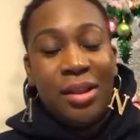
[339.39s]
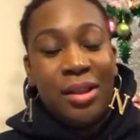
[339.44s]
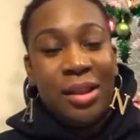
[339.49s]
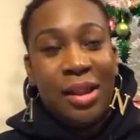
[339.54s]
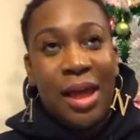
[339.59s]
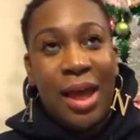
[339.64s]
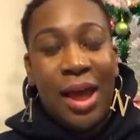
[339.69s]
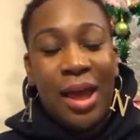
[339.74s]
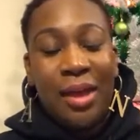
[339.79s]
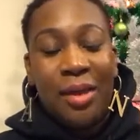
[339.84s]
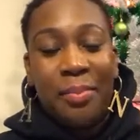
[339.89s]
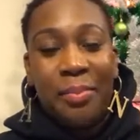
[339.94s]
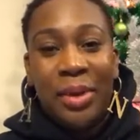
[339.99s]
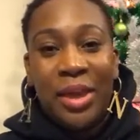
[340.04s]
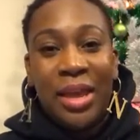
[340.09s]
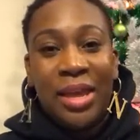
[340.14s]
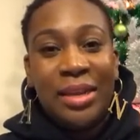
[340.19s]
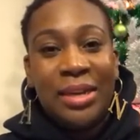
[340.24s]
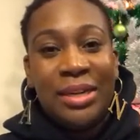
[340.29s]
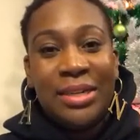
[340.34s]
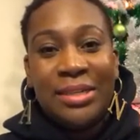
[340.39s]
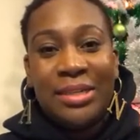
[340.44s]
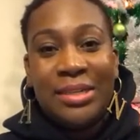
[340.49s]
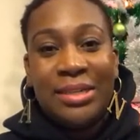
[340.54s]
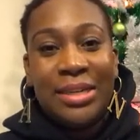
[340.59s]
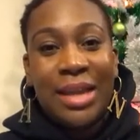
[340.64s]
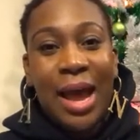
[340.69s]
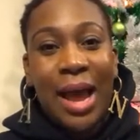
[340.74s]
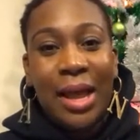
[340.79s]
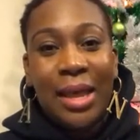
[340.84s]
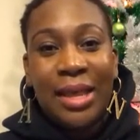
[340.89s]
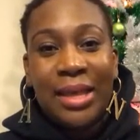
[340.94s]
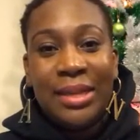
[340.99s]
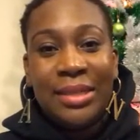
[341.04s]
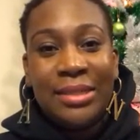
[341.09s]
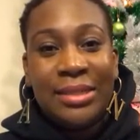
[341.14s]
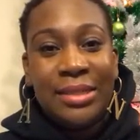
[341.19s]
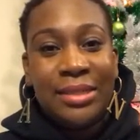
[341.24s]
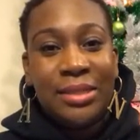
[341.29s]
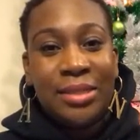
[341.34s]
like being in
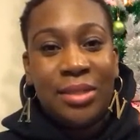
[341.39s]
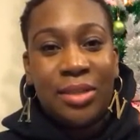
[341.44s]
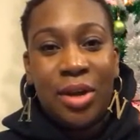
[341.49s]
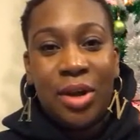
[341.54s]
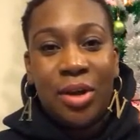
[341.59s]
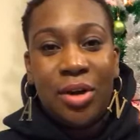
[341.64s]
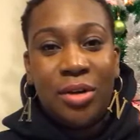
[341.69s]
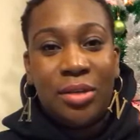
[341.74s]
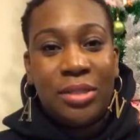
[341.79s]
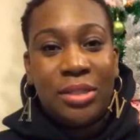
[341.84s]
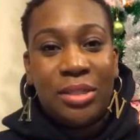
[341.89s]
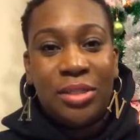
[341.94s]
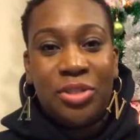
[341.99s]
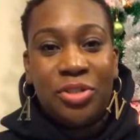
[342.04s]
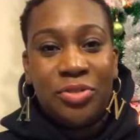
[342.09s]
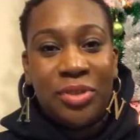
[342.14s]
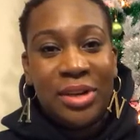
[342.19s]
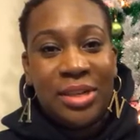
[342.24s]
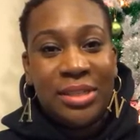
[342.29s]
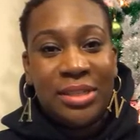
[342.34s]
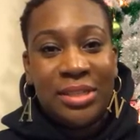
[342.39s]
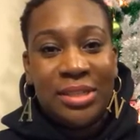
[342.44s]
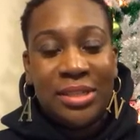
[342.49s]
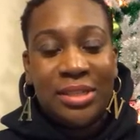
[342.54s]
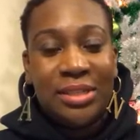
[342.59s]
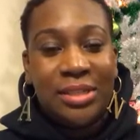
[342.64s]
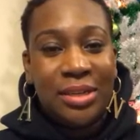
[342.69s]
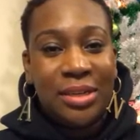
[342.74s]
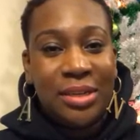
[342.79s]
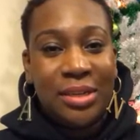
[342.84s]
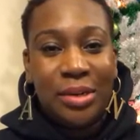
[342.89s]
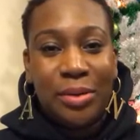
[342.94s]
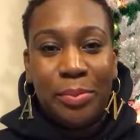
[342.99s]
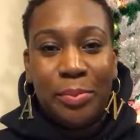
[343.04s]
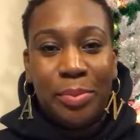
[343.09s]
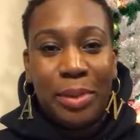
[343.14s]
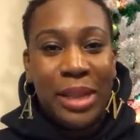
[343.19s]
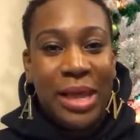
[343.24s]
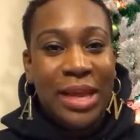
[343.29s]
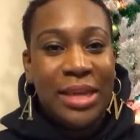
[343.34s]
stockings and skirts and dresses and
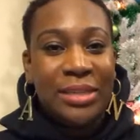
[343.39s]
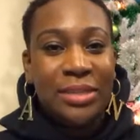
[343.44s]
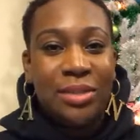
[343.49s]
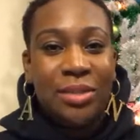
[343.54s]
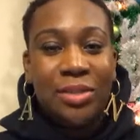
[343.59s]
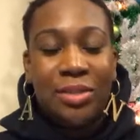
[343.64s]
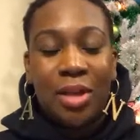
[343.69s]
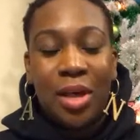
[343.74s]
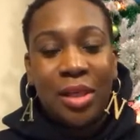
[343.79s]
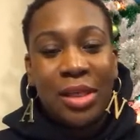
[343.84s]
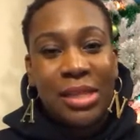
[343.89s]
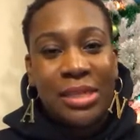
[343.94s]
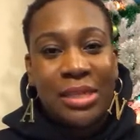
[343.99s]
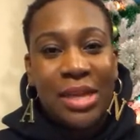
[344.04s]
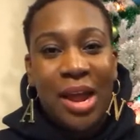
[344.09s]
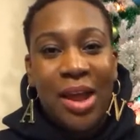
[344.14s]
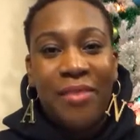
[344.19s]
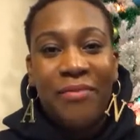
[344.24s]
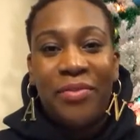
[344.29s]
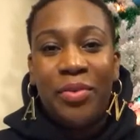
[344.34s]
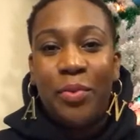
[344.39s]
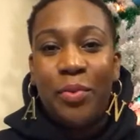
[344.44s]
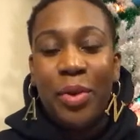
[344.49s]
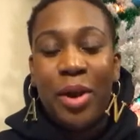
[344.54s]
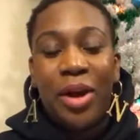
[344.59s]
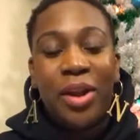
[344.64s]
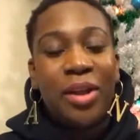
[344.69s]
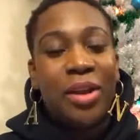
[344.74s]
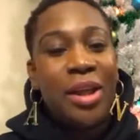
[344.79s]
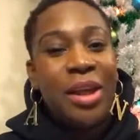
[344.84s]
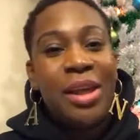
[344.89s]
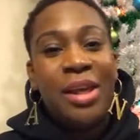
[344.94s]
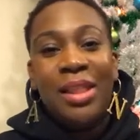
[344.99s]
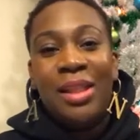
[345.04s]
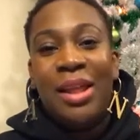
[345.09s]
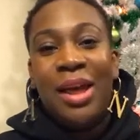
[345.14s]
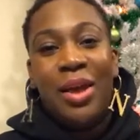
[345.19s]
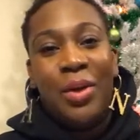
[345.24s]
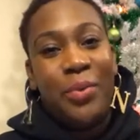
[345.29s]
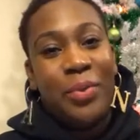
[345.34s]
blazers all the time for work
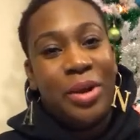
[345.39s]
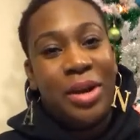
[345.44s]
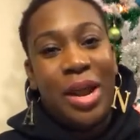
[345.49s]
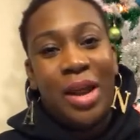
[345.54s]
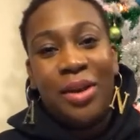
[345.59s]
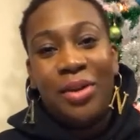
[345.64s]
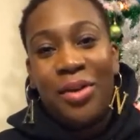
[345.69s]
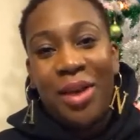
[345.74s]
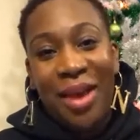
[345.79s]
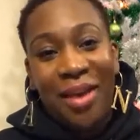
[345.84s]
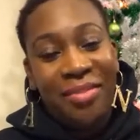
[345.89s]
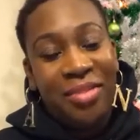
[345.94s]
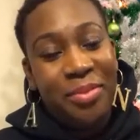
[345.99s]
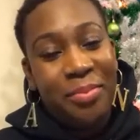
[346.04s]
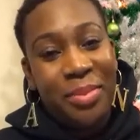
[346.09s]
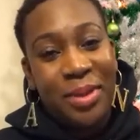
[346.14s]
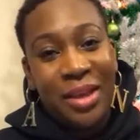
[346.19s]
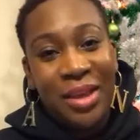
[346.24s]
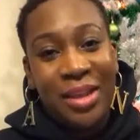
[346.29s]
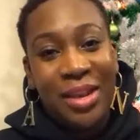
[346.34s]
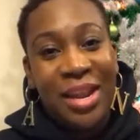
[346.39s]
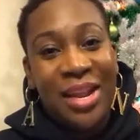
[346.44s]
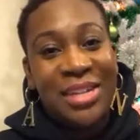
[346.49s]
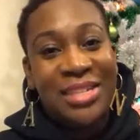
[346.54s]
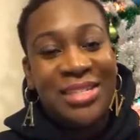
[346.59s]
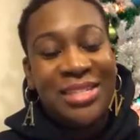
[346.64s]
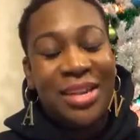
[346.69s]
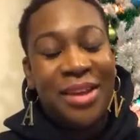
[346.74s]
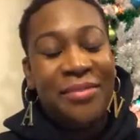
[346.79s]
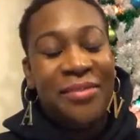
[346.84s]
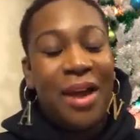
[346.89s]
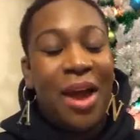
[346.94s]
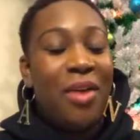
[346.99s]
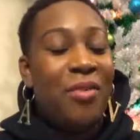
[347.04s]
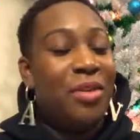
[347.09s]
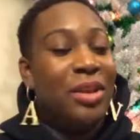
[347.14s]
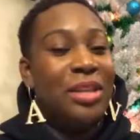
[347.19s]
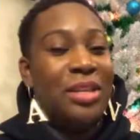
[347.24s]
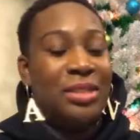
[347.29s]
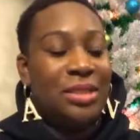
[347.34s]
like when I don't have to be in that stuff I
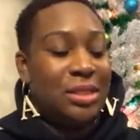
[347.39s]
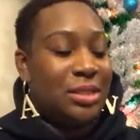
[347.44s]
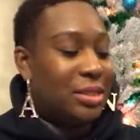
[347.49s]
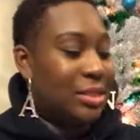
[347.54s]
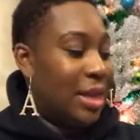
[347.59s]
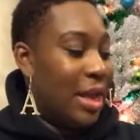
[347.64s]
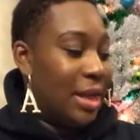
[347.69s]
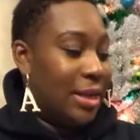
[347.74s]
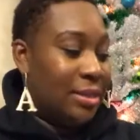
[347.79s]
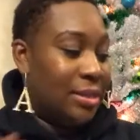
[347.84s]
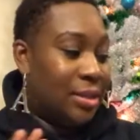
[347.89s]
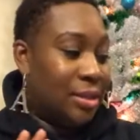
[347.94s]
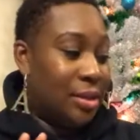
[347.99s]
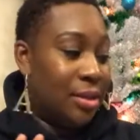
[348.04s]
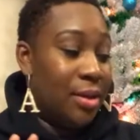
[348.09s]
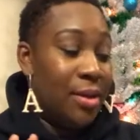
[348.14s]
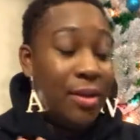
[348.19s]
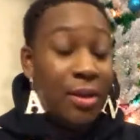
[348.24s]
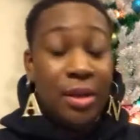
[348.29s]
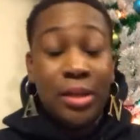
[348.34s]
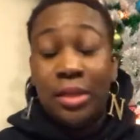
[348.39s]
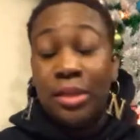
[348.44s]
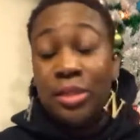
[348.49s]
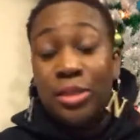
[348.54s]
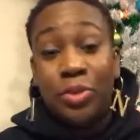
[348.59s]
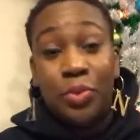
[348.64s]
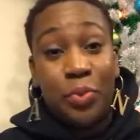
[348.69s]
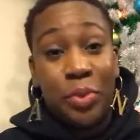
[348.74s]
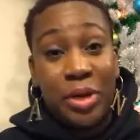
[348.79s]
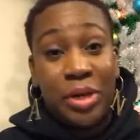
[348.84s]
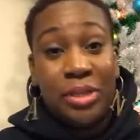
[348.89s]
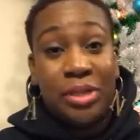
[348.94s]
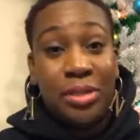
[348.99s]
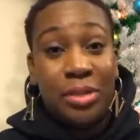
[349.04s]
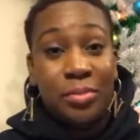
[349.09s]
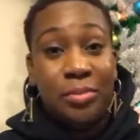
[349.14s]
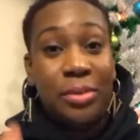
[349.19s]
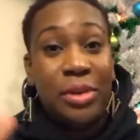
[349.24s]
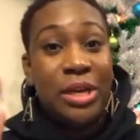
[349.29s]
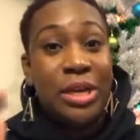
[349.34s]
really just like to to wear
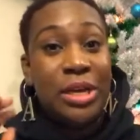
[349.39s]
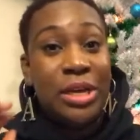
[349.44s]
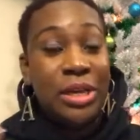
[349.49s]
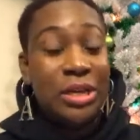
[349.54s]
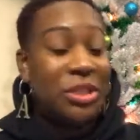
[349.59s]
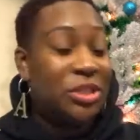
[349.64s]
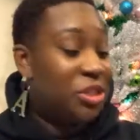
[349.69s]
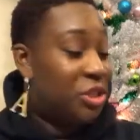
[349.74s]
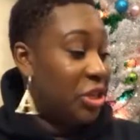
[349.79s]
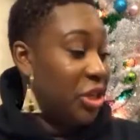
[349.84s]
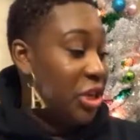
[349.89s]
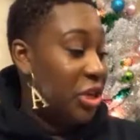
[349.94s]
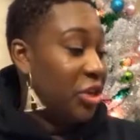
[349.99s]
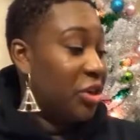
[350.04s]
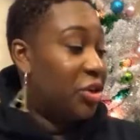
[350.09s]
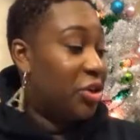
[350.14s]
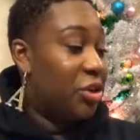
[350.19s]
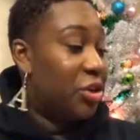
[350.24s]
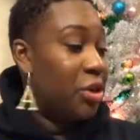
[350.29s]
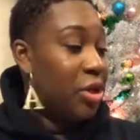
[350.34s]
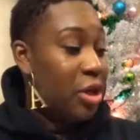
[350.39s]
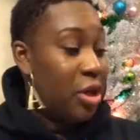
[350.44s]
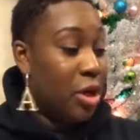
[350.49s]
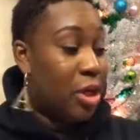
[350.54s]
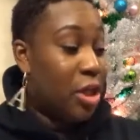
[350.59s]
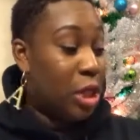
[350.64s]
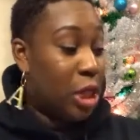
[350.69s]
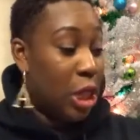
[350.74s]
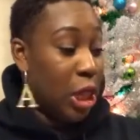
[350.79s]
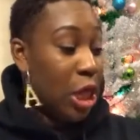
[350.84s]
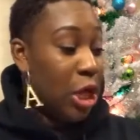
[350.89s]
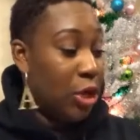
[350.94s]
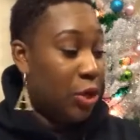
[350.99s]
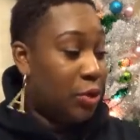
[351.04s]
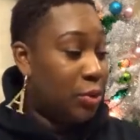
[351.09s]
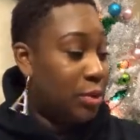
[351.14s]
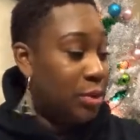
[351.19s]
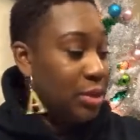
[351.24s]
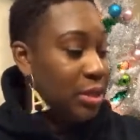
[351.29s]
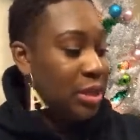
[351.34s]
some chill
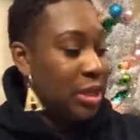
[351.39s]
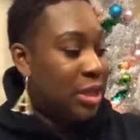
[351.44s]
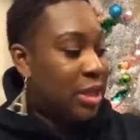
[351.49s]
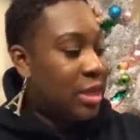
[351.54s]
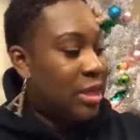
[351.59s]
clothes.